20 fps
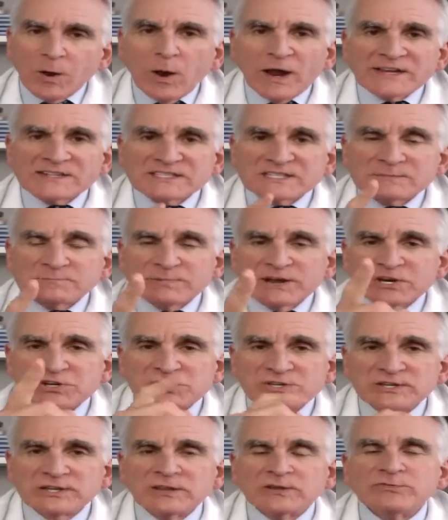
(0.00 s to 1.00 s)

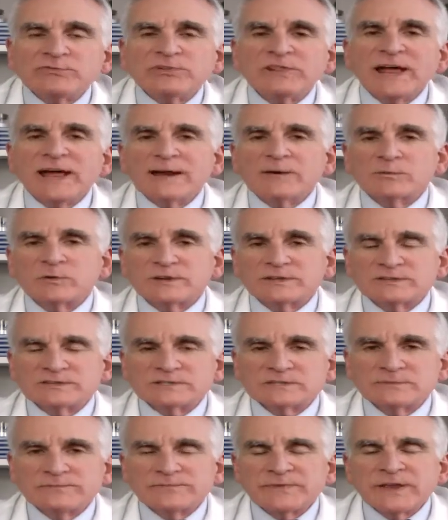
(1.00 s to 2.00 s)
especially the flat
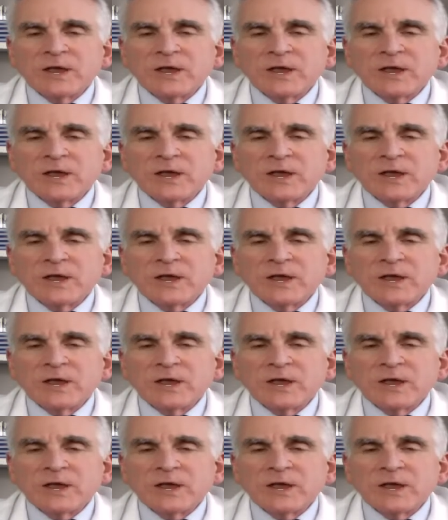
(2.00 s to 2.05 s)
ones,